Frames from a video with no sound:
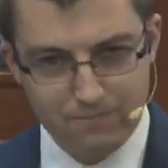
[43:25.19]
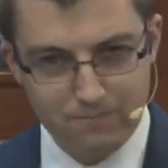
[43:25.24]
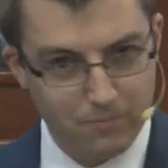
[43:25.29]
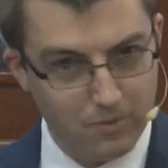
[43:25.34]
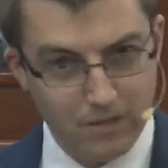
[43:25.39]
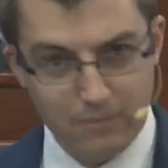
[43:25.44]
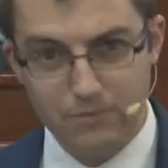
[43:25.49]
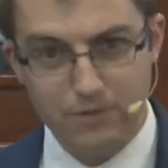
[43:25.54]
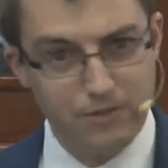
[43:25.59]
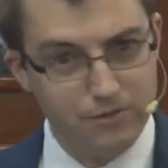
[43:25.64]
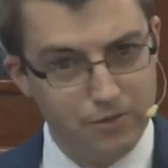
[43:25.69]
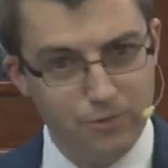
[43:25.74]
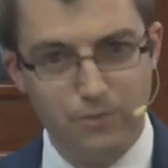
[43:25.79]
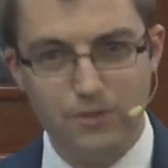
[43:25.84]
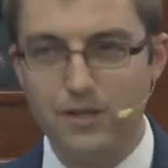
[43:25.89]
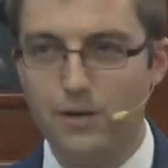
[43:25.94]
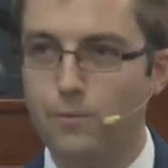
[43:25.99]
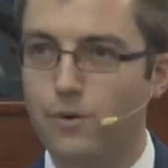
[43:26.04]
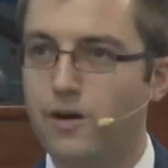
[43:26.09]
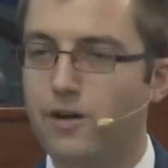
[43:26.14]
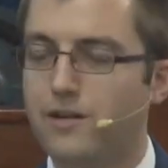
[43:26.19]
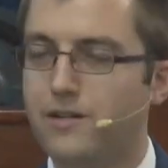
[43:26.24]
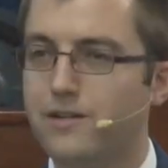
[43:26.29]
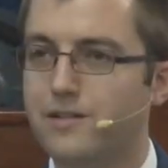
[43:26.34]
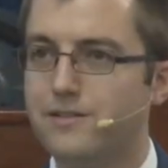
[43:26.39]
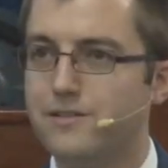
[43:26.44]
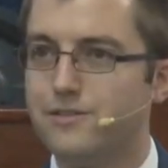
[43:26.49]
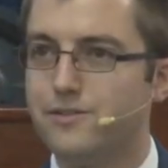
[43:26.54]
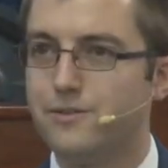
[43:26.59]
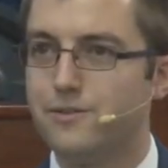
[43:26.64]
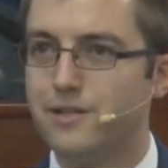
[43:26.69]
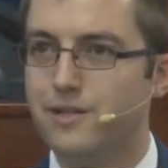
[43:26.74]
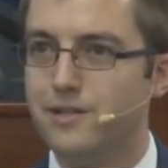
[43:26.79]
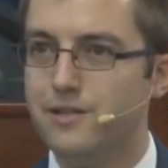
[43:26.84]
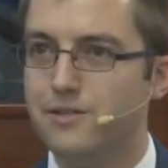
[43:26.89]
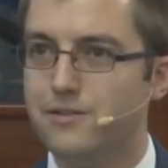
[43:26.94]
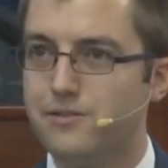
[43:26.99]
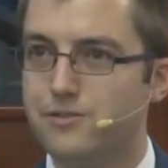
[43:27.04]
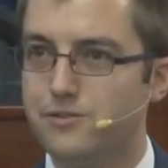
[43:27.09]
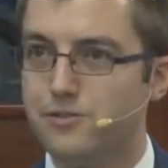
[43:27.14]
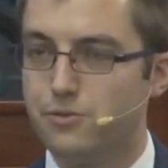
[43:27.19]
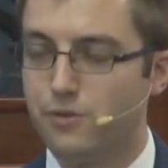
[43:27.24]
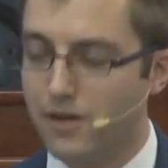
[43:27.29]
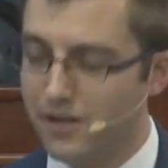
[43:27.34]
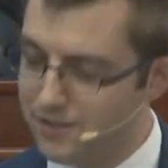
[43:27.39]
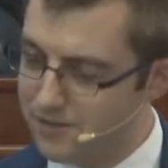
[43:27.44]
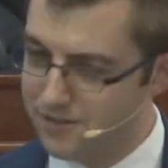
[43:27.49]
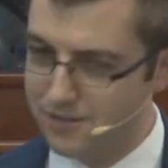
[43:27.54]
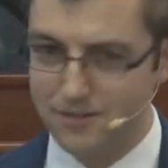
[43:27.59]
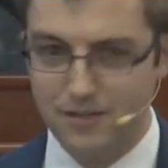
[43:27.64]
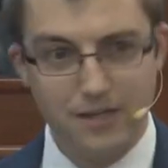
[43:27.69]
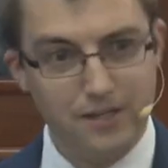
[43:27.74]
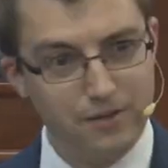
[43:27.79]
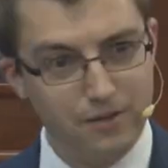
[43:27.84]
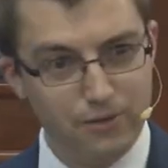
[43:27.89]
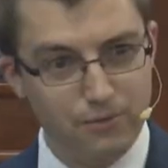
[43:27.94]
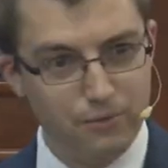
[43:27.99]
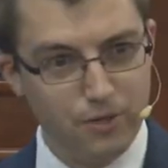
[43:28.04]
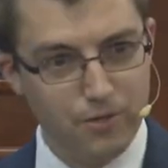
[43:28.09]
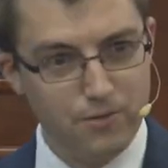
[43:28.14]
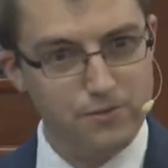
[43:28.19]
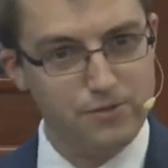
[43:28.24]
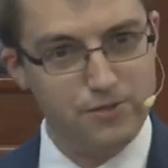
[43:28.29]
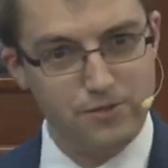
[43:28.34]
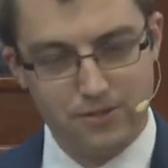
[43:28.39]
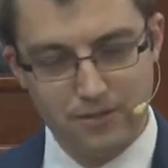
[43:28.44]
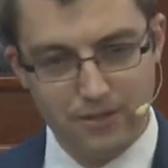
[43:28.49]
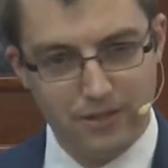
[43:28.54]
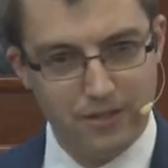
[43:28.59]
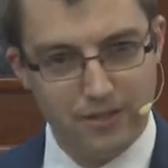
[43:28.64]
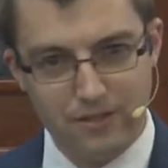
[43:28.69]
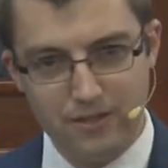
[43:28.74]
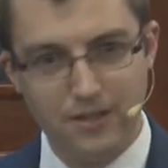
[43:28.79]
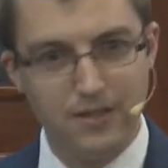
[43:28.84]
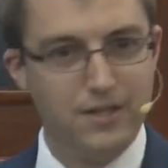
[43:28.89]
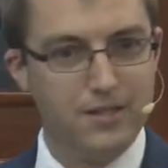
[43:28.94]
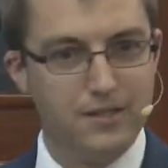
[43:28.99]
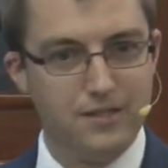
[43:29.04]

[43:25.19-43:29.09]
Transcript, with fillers: I'm going to do what I want, and so he tries to take the throne, just like